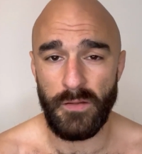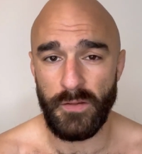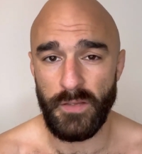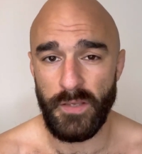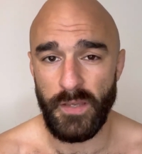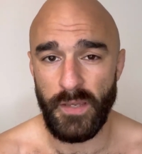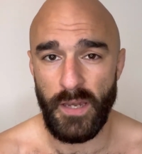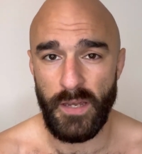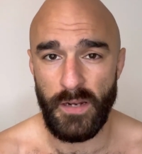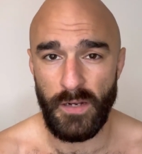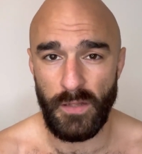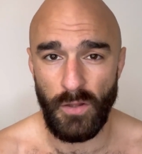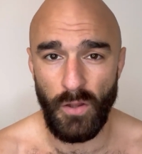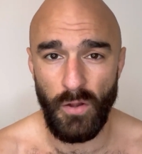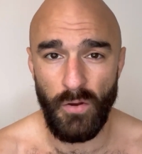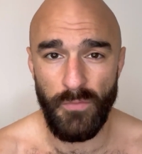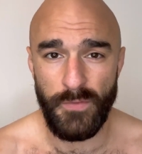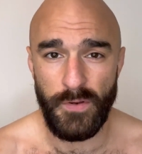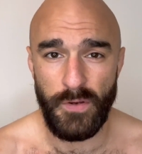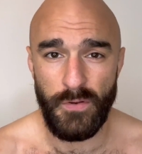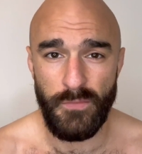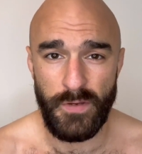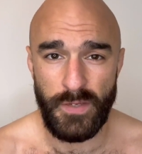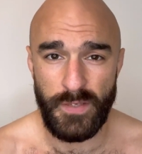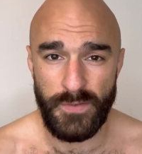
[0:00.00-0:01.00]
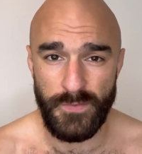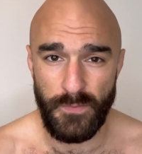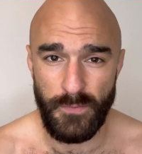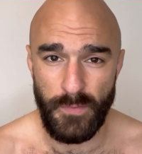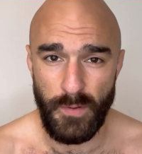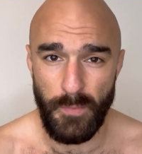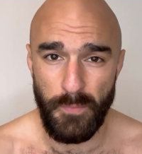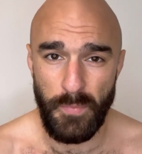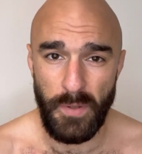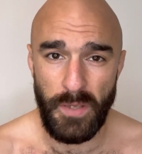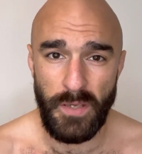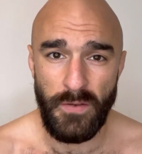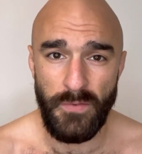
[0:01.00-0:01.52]
You're getting a lot of nutrients from the
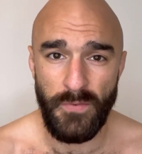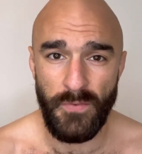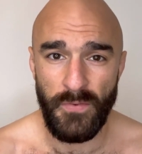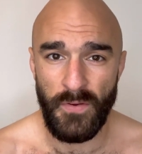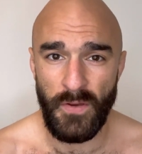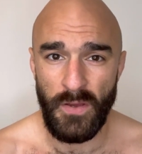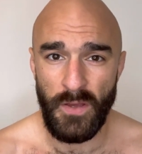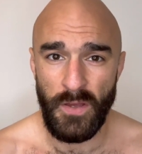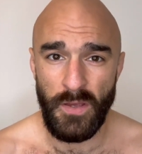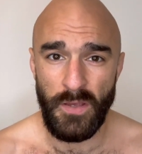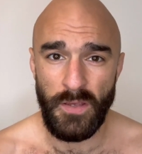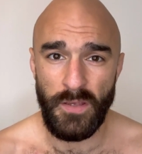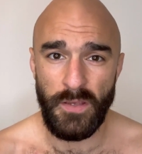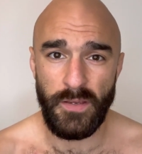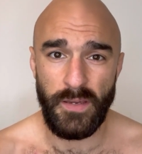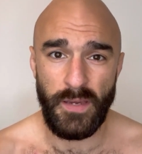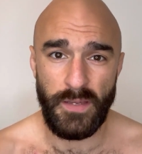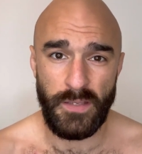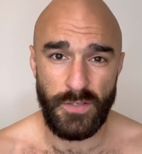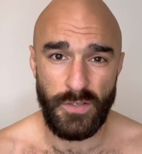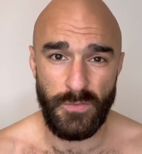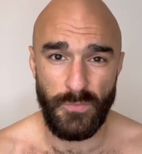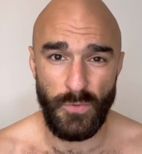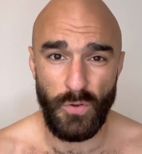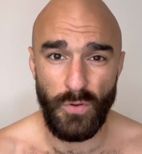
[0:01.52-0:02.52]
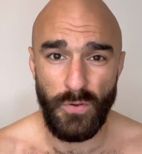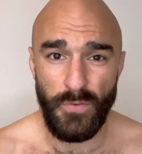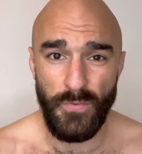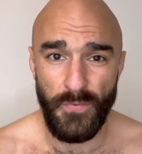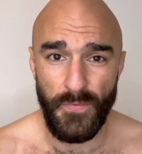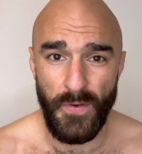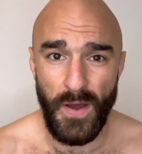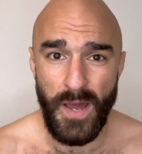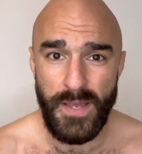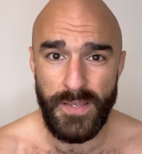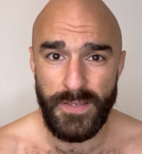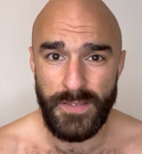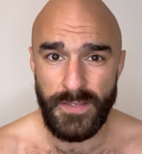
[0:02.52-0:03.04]
beef, you're getting some good
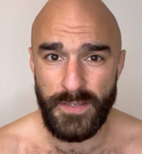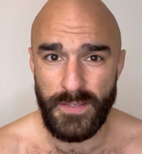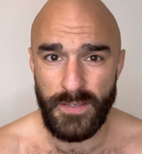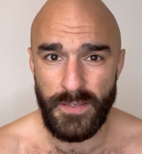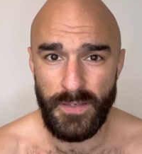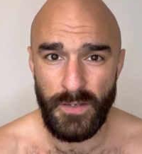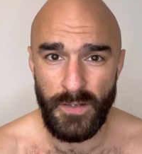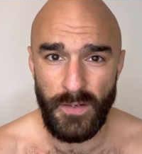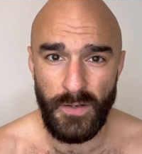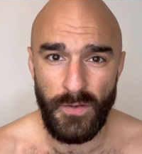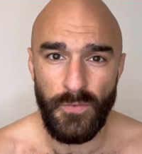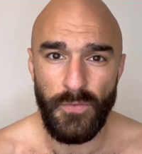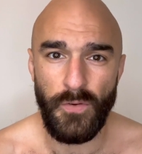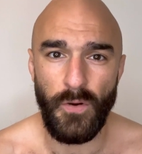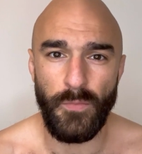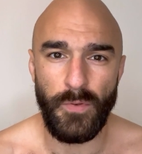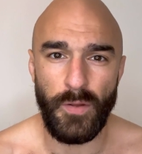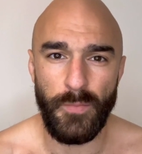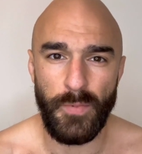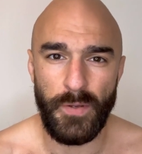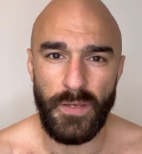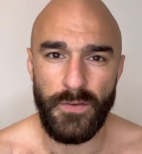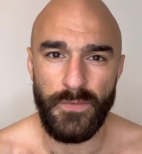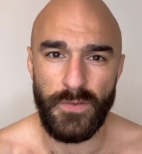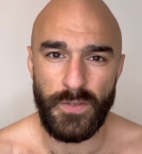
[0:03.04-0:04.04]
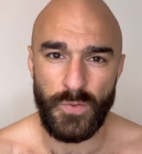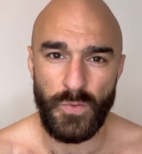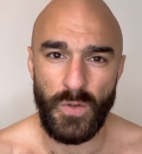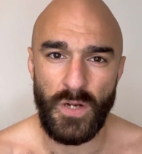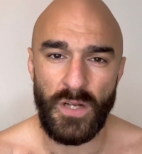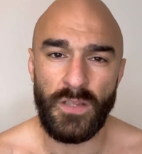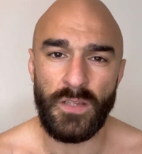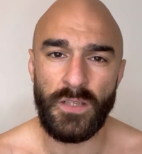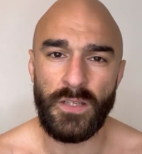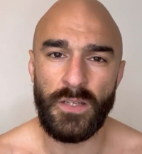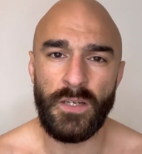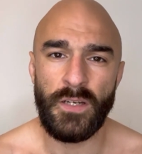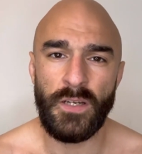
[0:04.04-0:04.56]
fats from the beef as
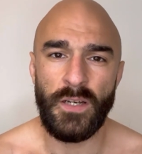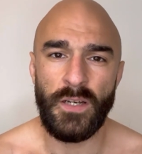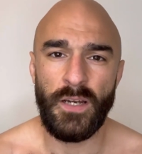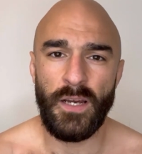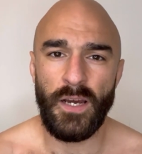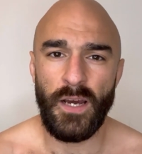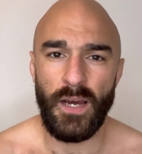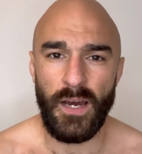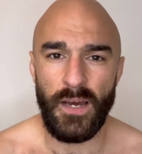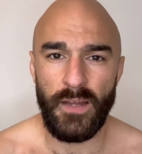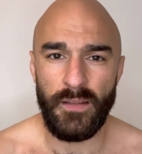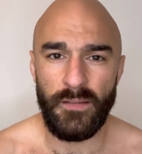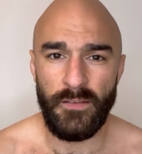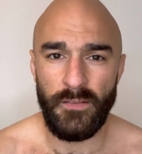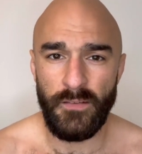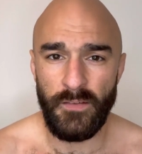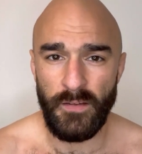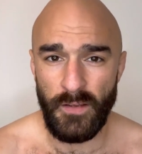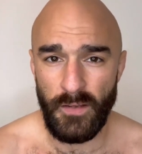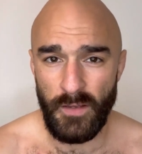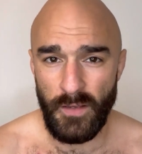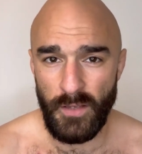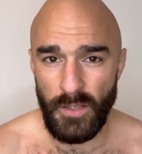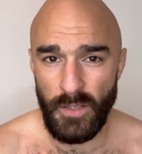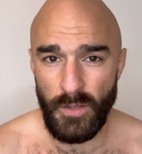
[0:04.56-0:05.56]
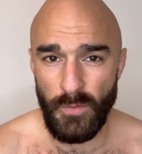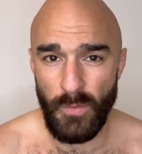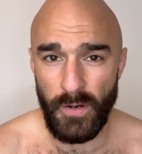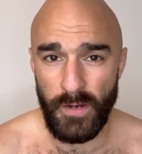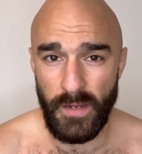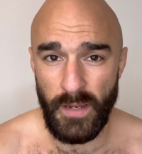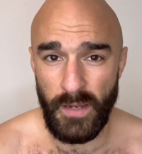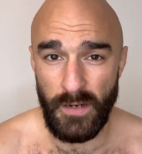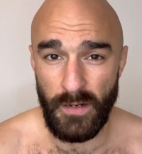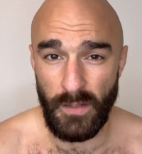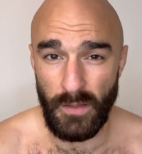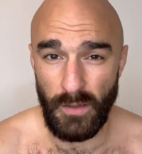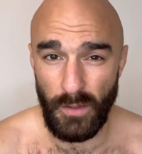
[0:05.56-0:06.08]
well, and you are
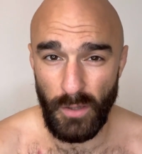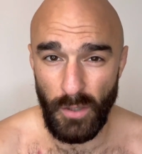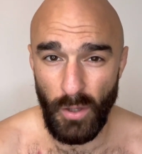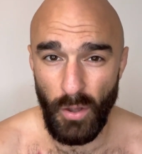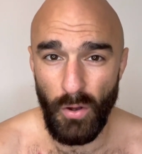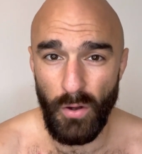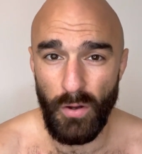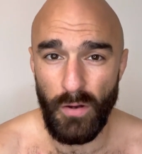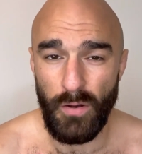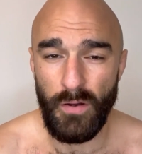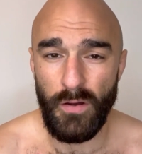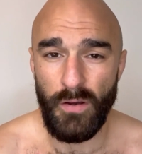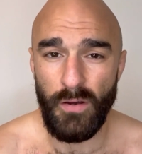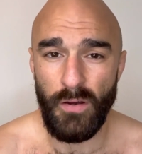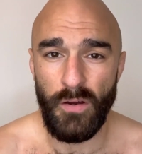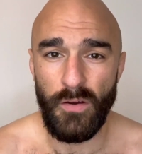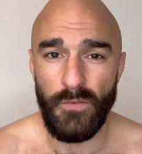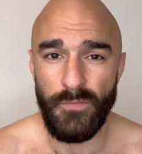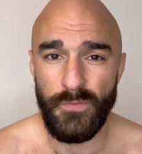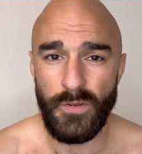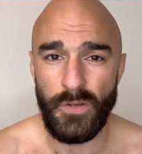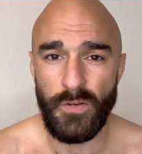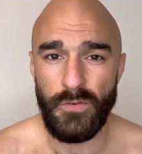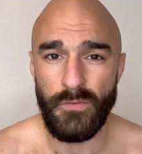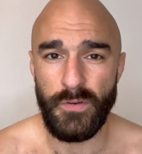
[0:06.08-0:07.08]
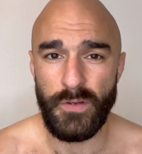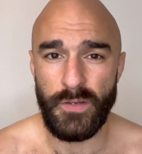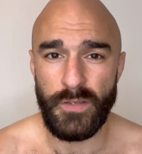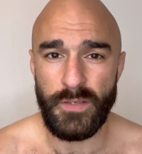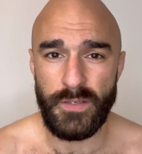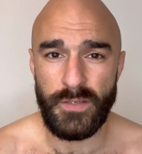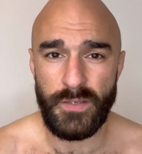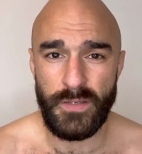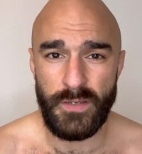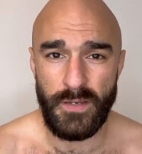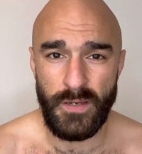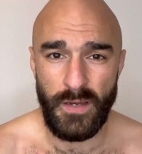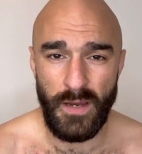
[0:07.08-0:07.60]
getting a lot of
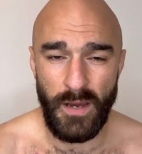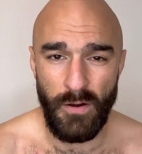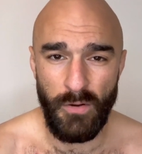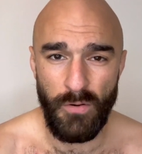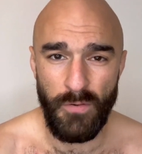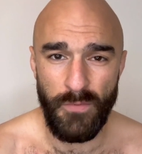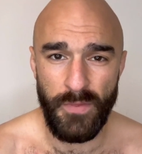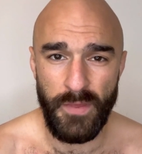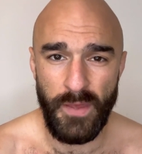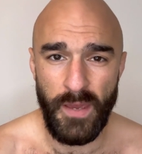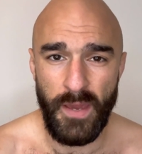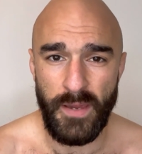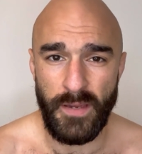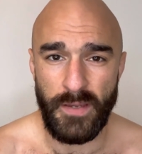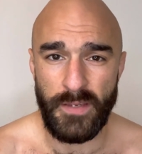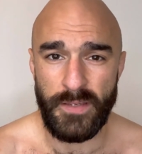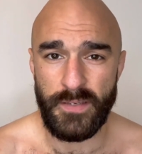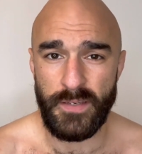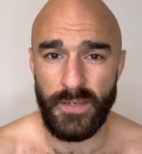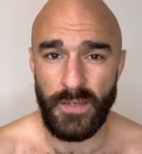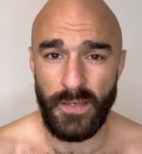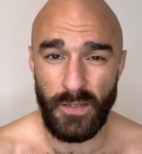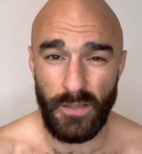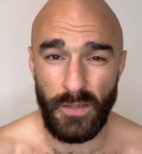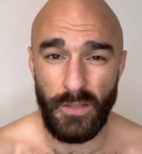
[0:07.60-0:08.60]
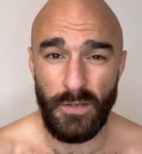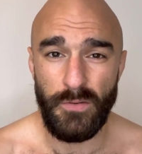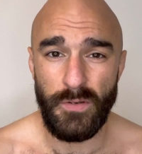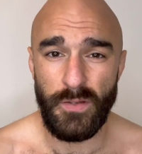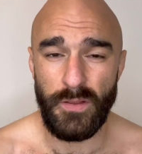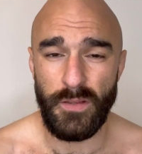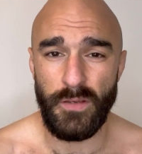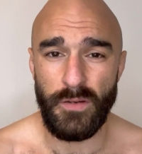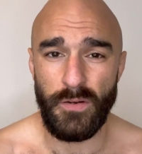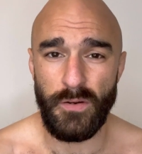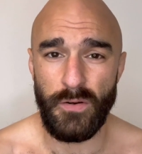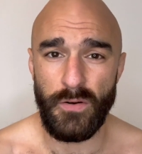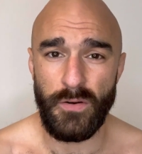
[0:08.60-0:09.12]
nutrients out of the eggs, including the
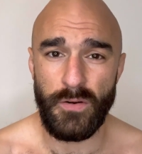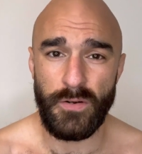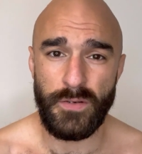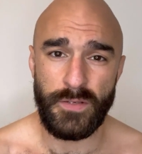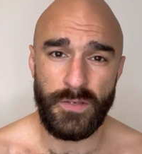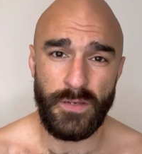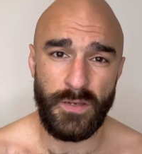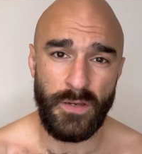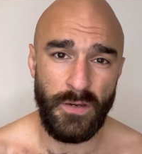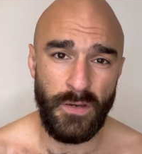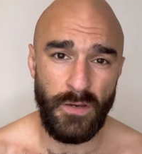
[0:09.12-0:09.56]
yolks.